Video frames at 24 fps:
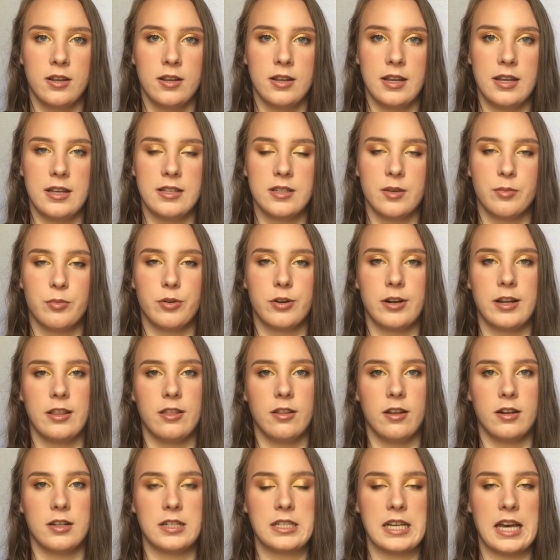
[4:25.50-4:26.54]
is a pretty
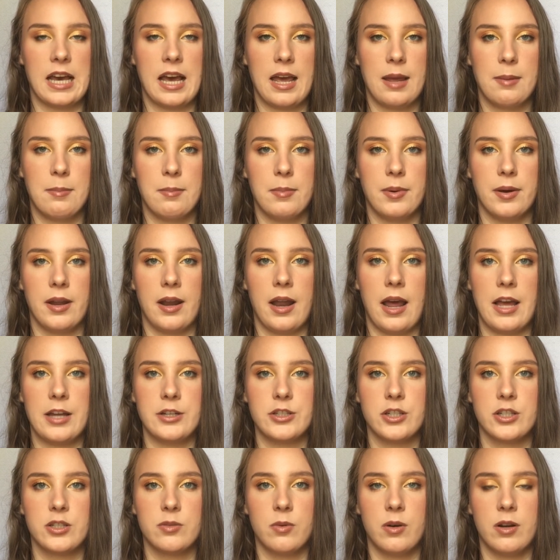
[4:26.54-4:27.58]
long time, but I
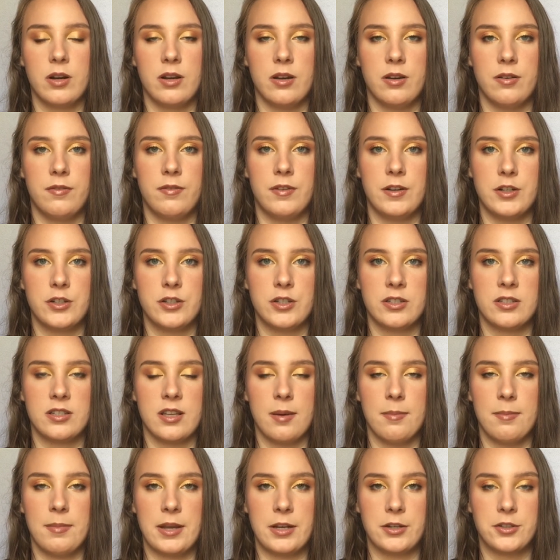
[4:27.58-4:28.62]
just wanna finish this
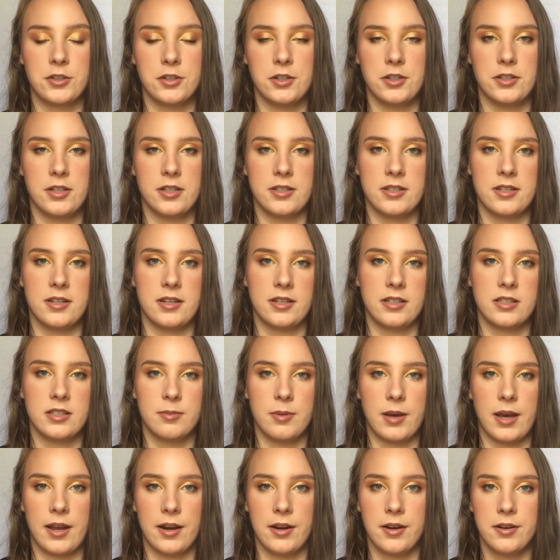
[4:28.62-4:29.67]
up, make sure it doesn't
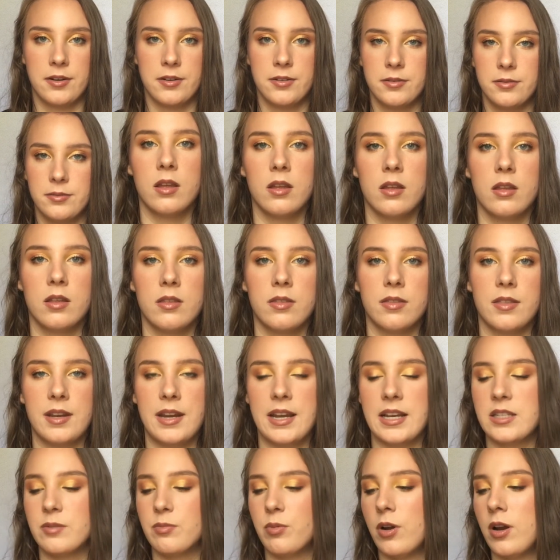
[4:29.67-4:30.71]
expire. The
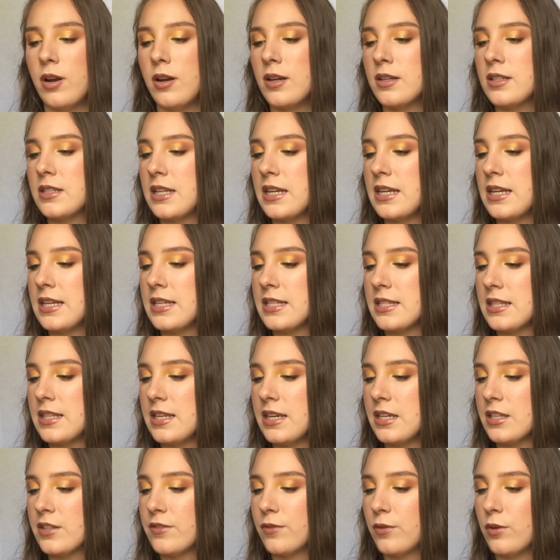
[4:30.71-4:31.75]
next product is
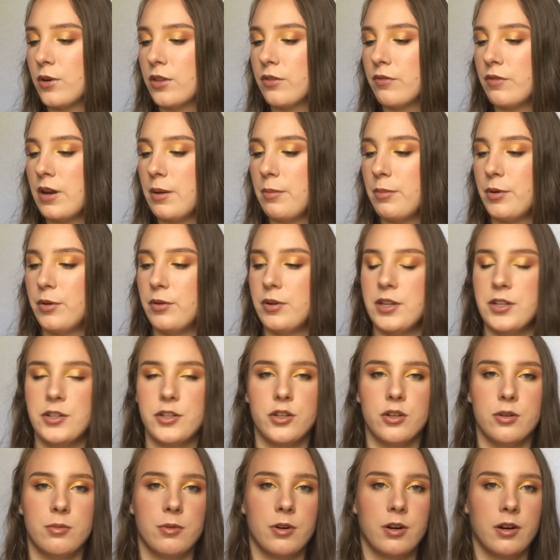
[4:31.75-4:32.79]
this Fourth Ray Beauty
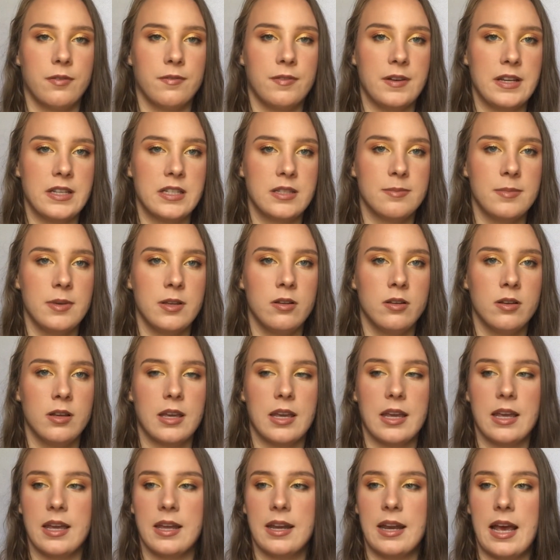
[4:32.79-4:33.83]
Turmeric Face Milk,
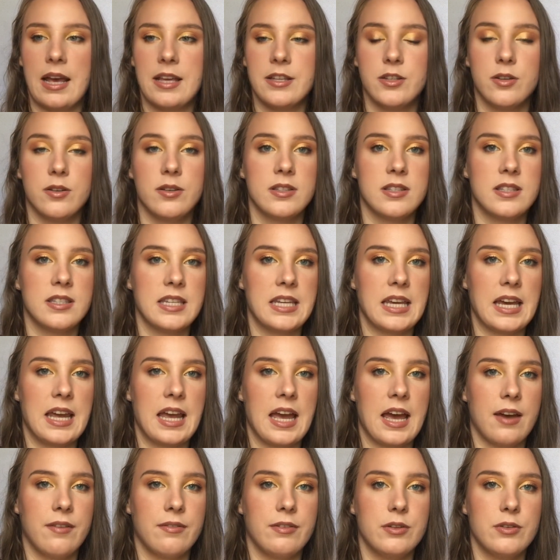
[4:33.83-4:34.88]
and as you can see, I
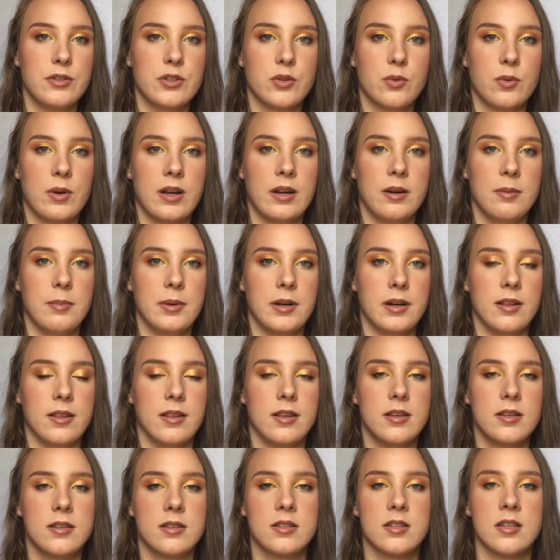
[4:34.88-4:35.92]
have used quite a bit of
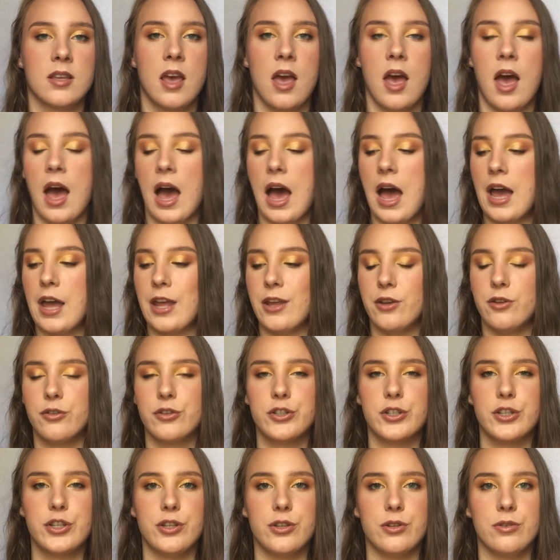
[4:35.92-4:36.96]
this. I
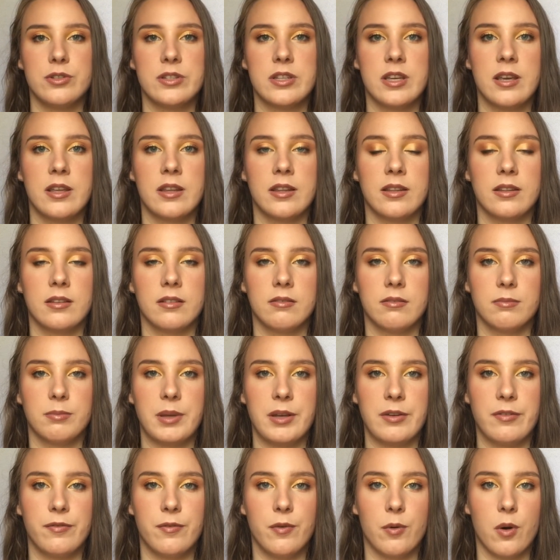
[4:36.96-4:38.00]
usually use it
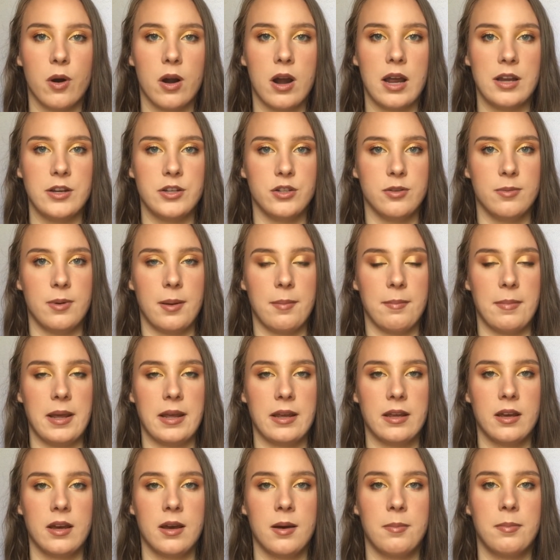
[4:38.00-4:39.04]
before I do my
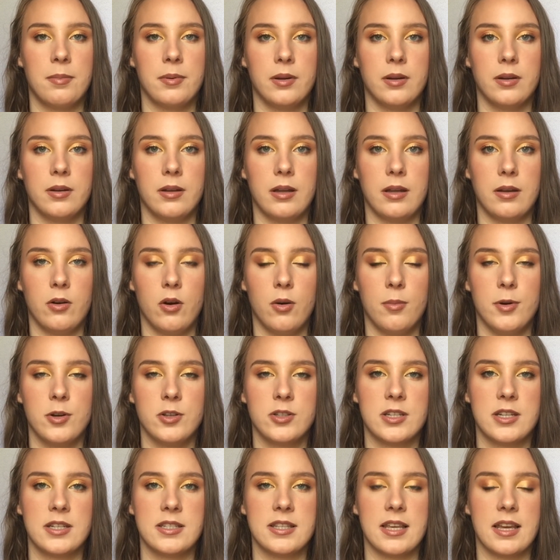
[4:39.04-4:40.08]
makeup,
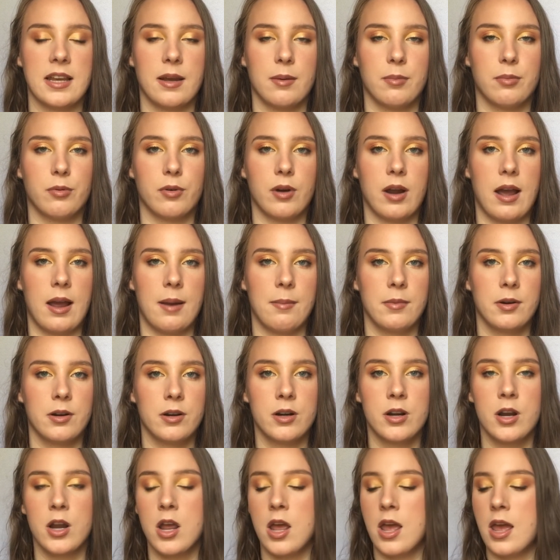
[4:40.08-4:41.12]
almost as like a primer,